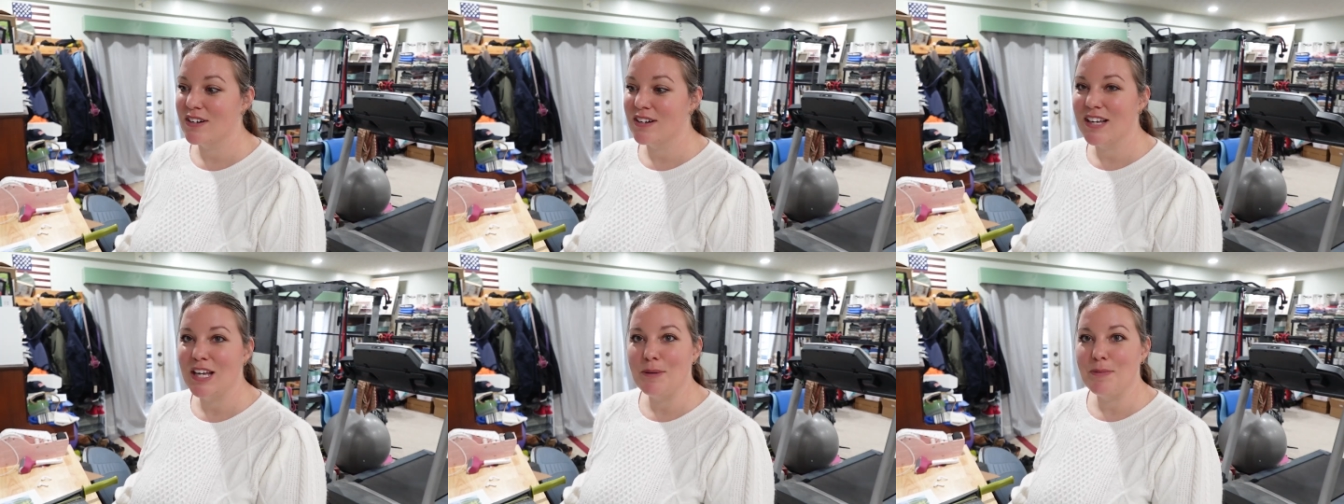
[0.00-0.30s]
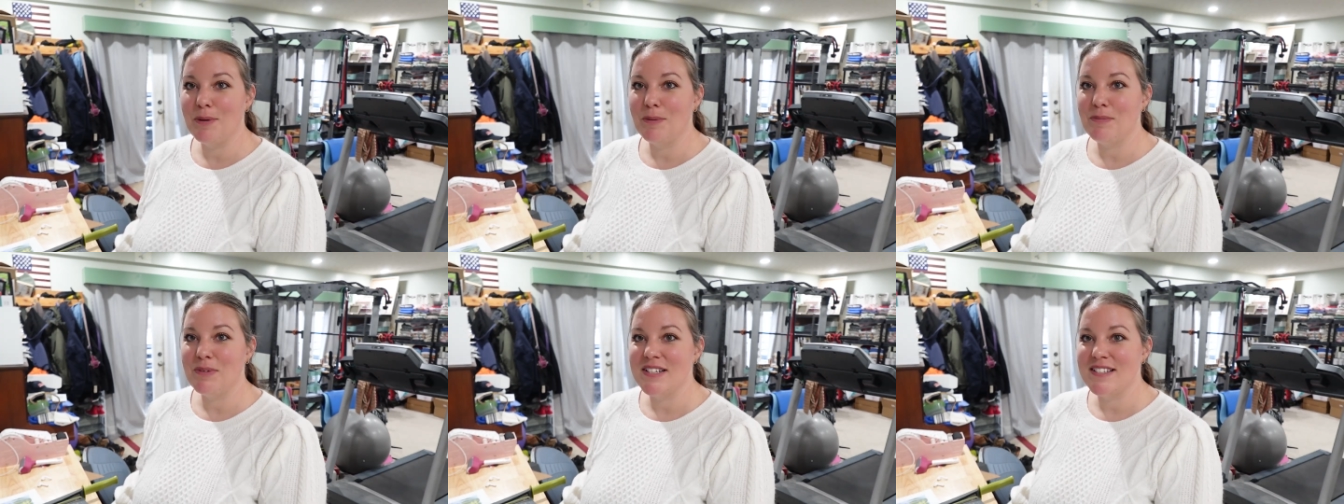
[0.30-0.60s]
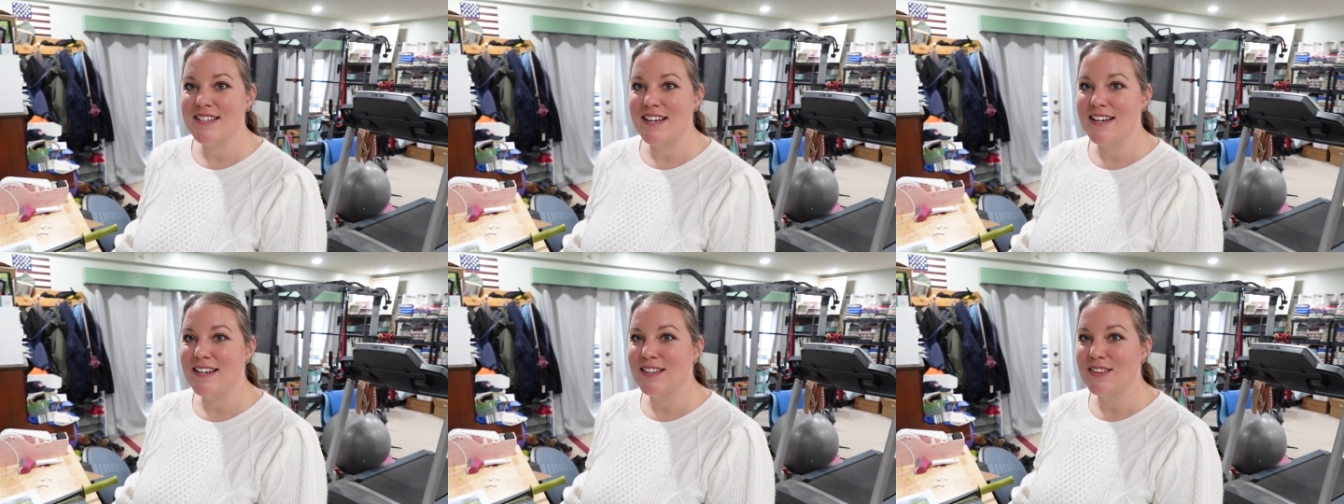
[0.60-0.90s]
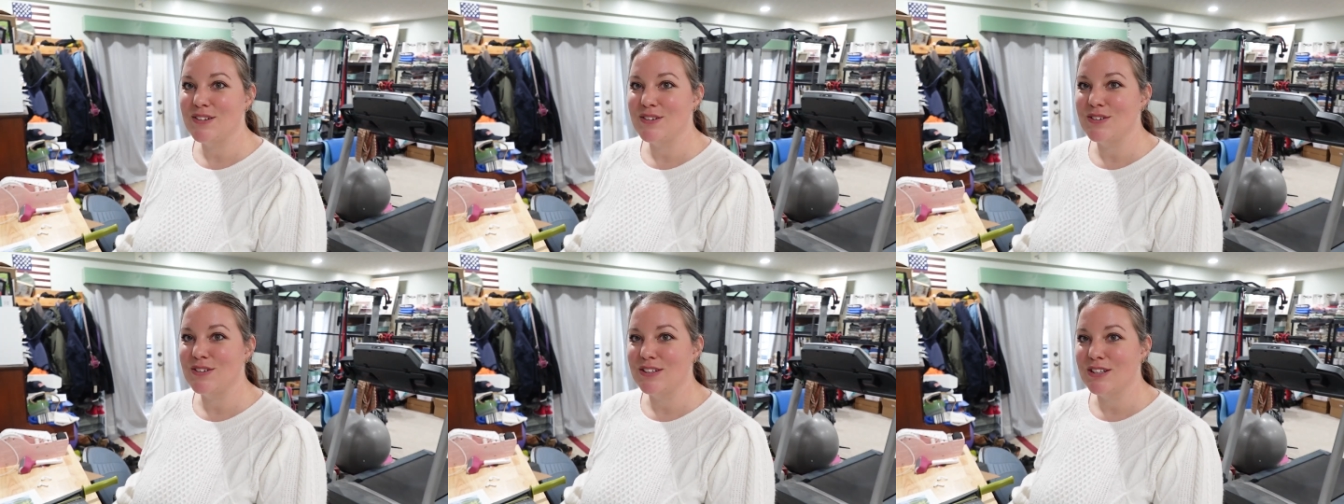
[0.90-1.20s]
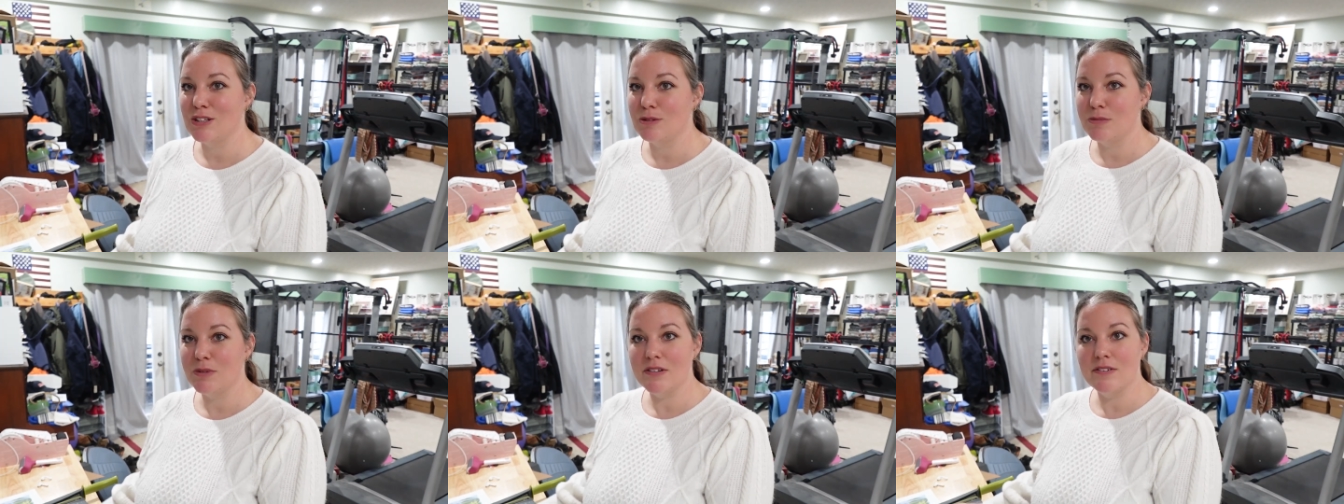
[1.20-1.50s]
keeping me sane through a
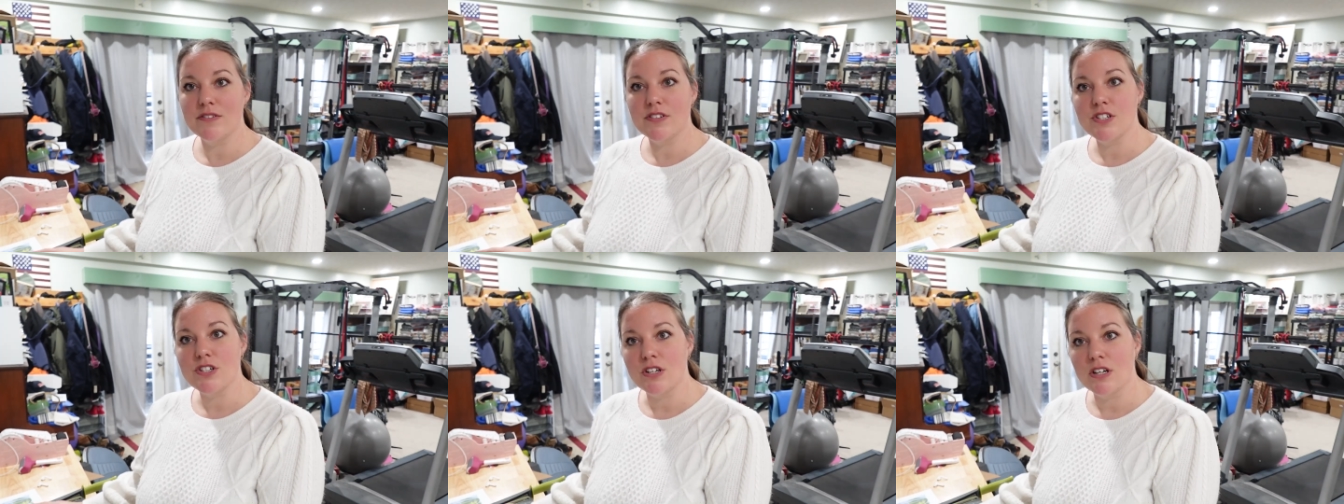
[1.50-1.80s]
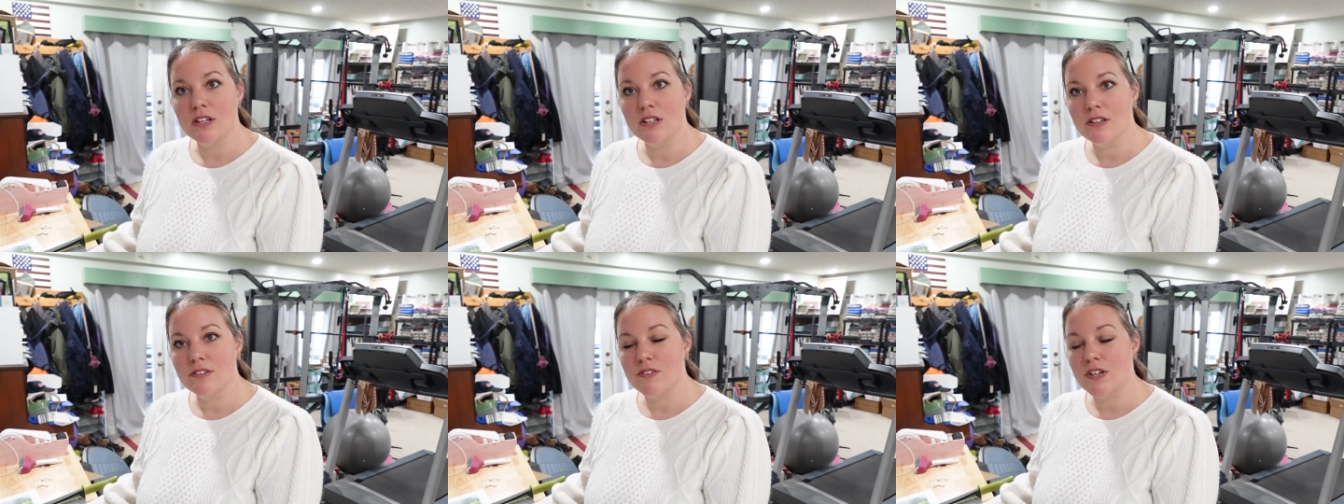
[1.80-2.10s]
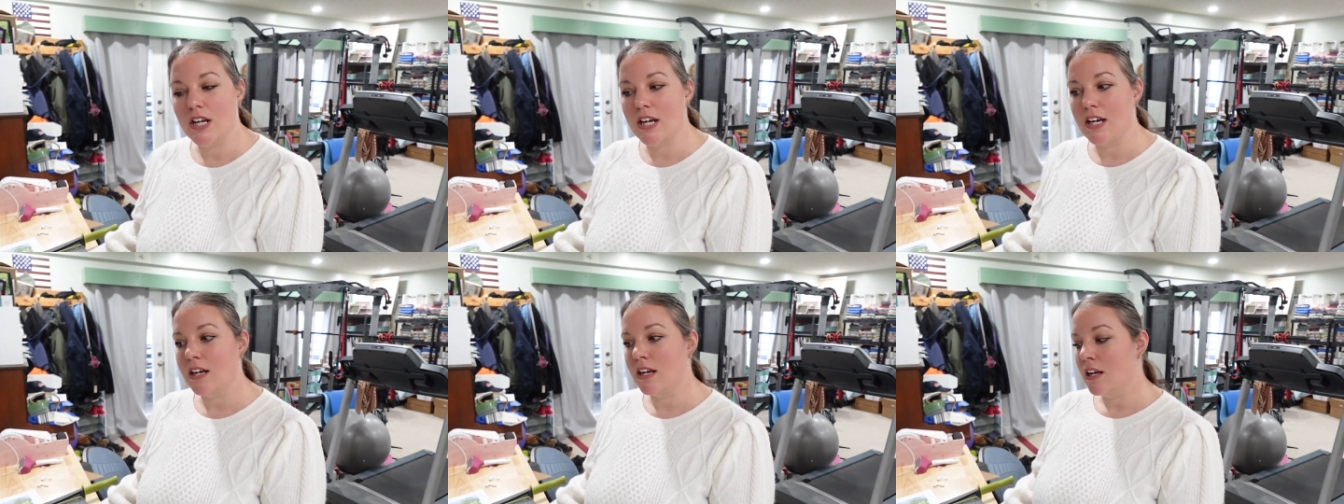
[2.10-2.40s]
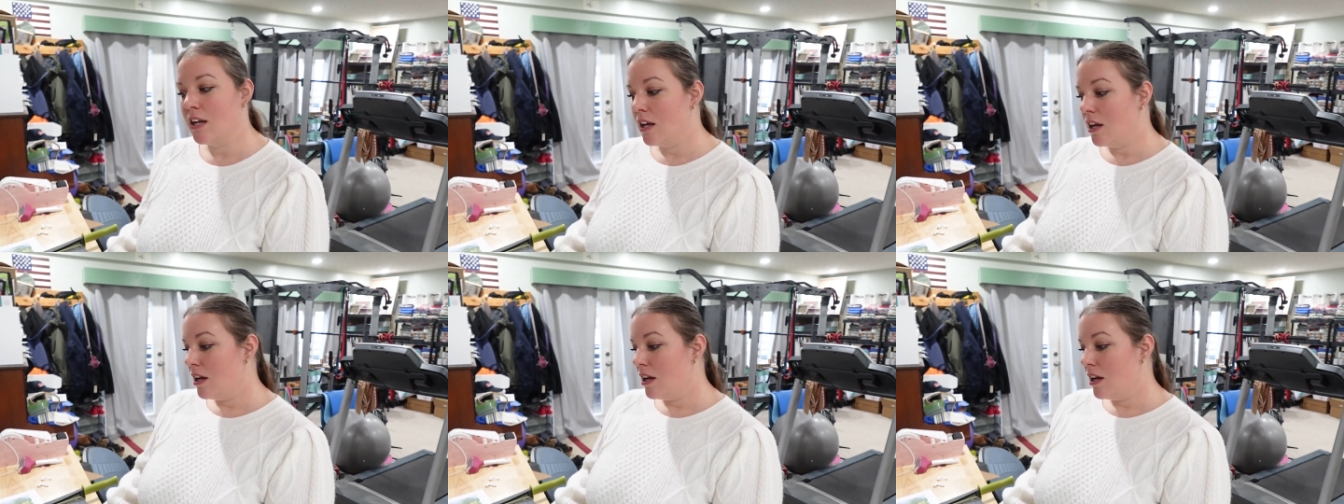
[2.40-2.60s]
little bit of a struggle of a day.